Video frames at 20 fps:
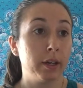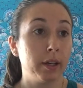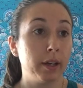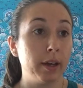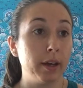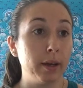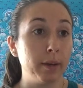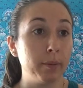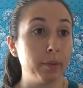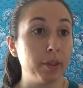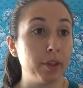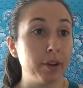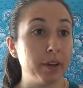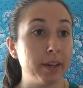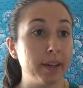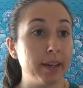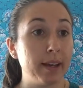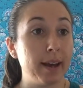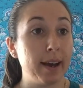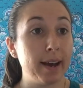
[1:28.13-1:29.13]
There
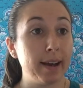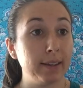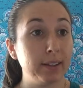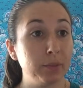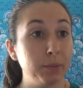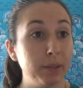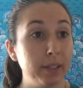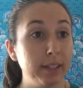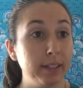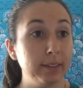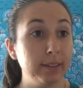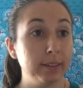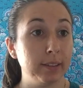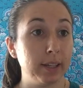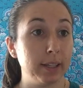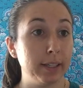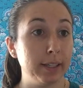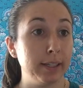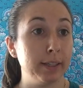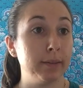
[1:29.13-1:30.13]
has been a
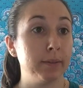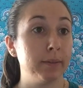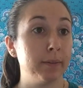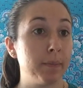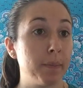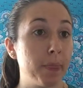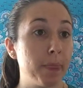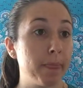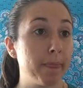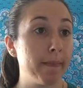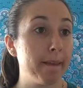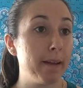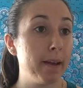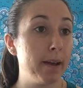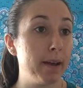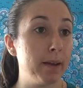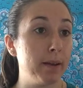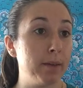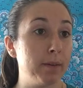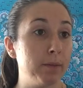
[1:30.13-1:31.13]
study
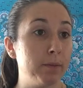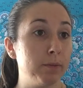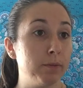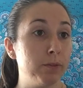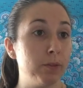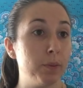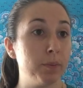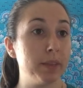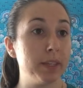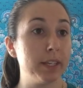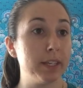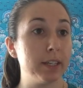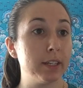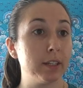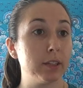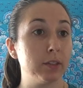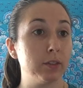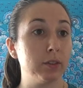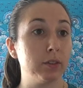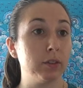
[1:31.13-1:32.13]
from the
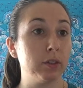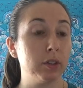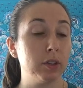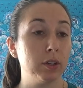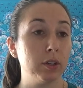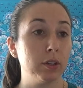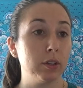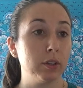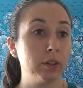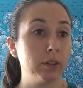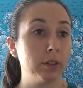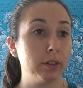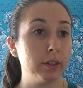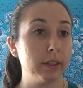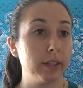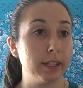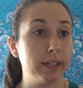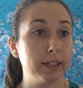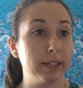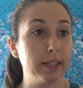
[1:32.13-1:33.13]
years,
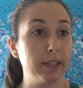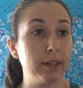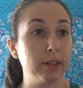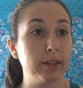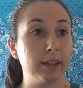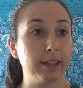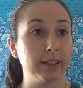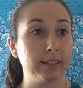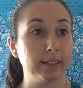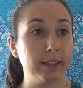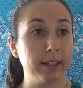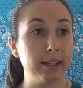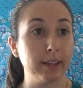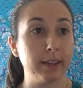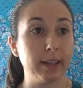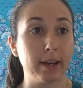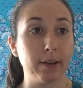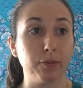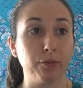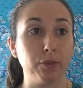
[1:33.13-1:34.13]
they stated
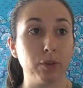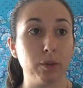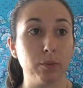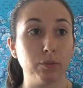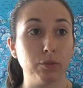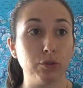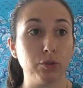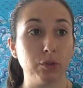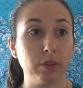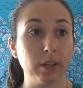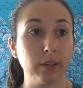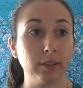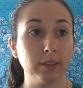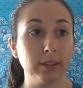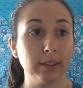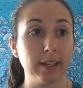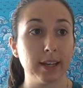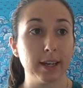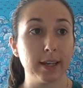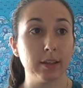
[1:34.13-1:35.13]
that from
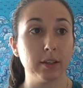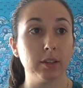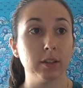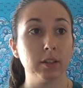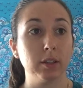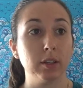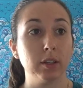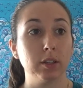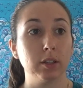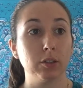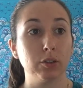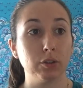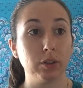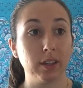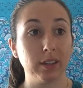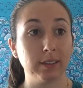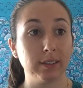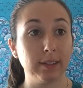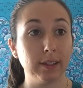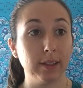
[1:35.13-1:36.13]
2010 to
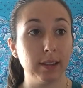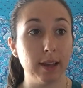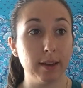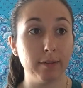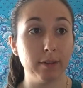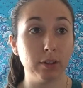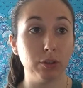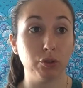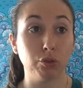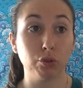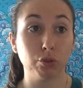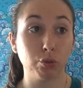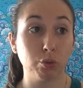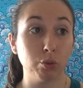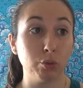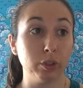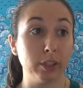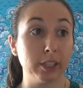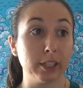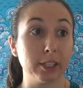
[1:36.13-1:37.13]
2011
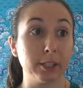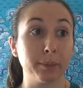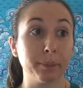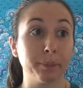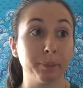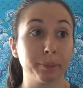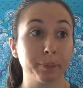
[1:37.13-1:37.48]
school year